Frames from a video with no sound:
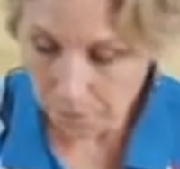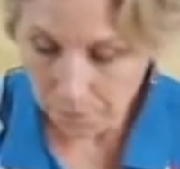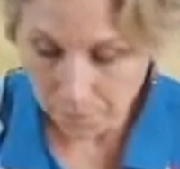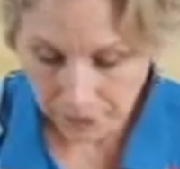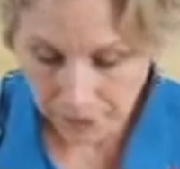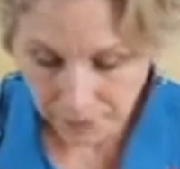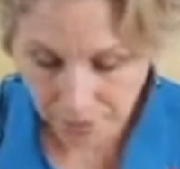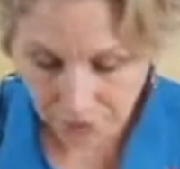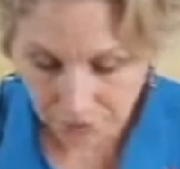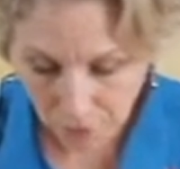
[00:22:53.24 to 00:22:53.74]

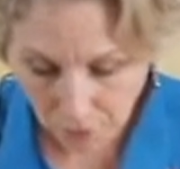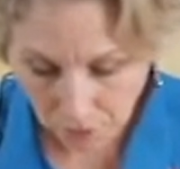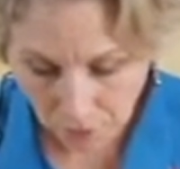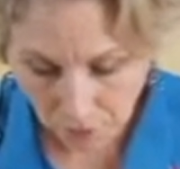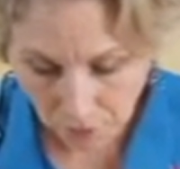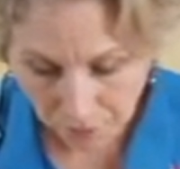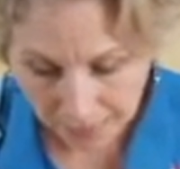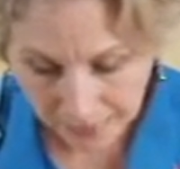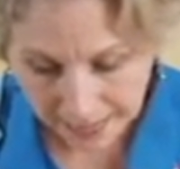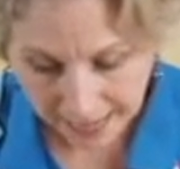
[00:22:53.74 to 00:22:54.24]
if you don't
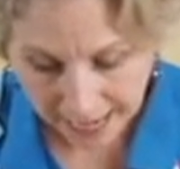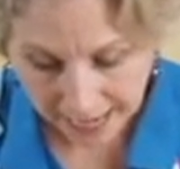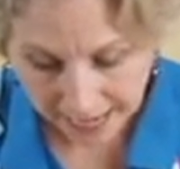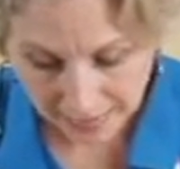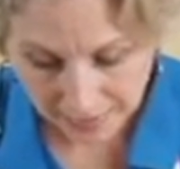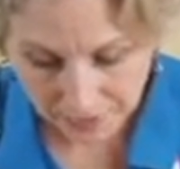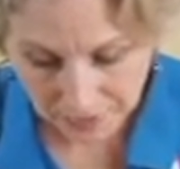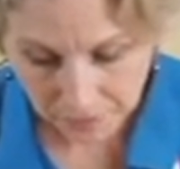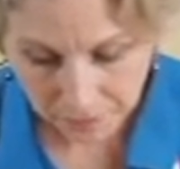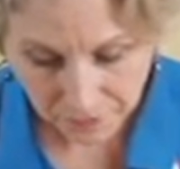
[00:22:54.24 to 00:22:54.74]
already have
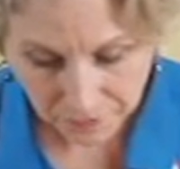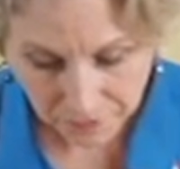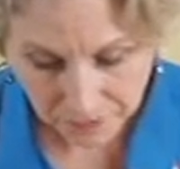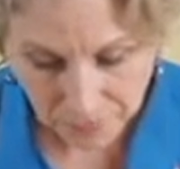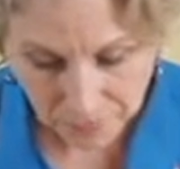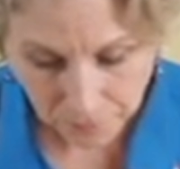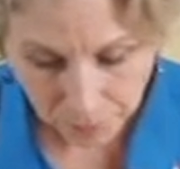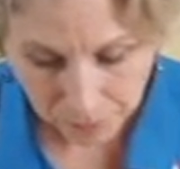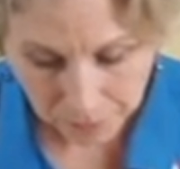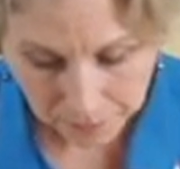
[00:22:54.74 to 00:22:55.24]
some of these
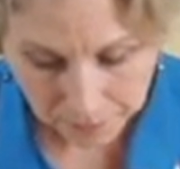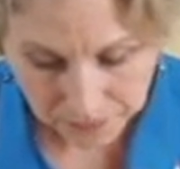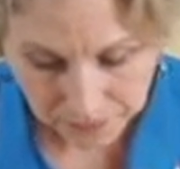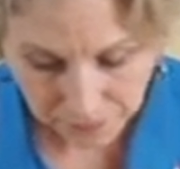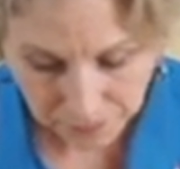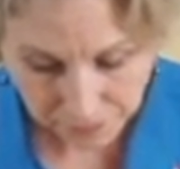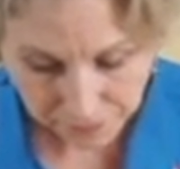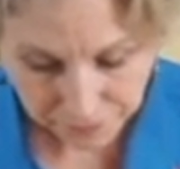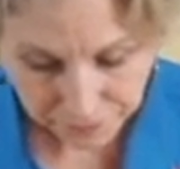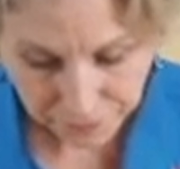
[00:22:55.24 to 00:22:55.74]
prepped in your
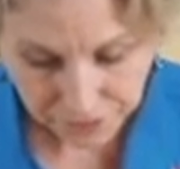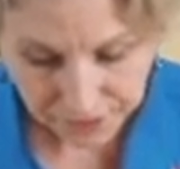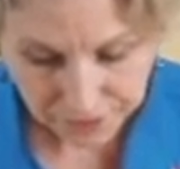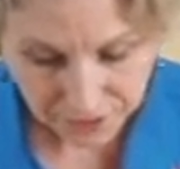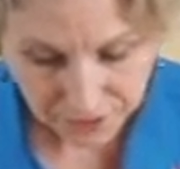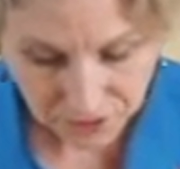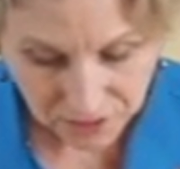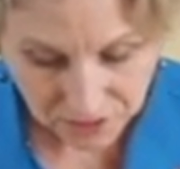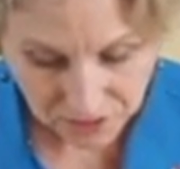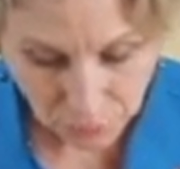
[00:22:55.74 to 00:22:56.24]
fridge,
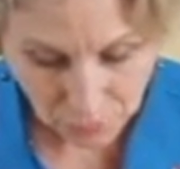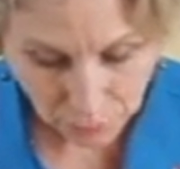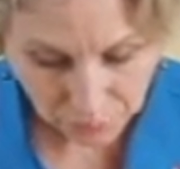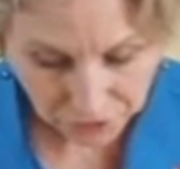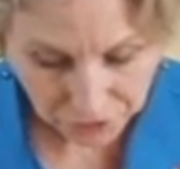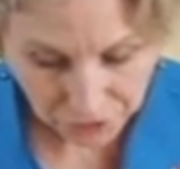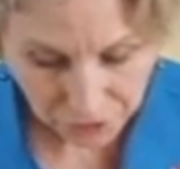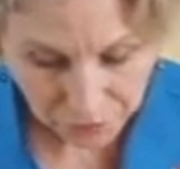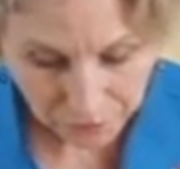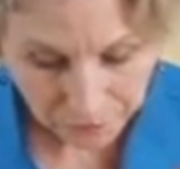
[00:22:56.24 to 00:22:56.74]
it's worth
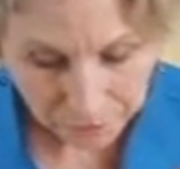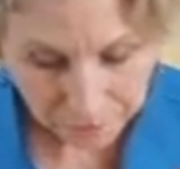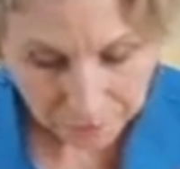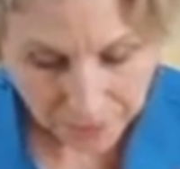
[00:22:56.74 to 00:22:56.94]
doing.